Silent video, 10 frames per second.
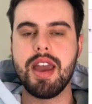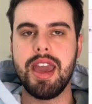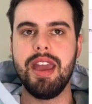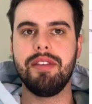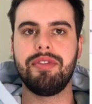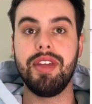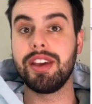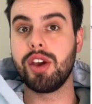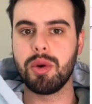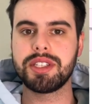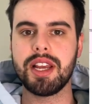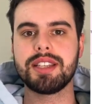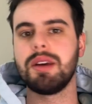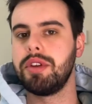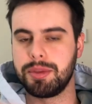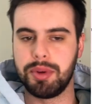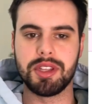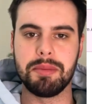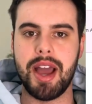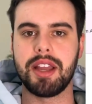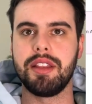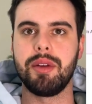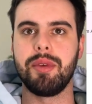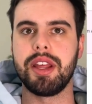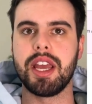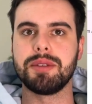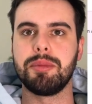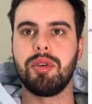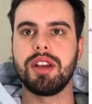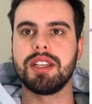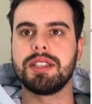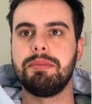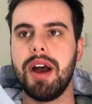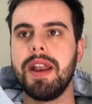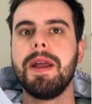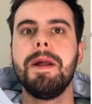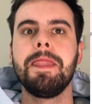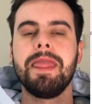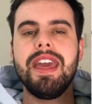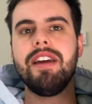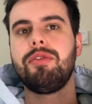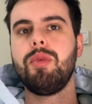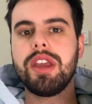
If they ghost us, then we just put them back into that re-engagement process. But if we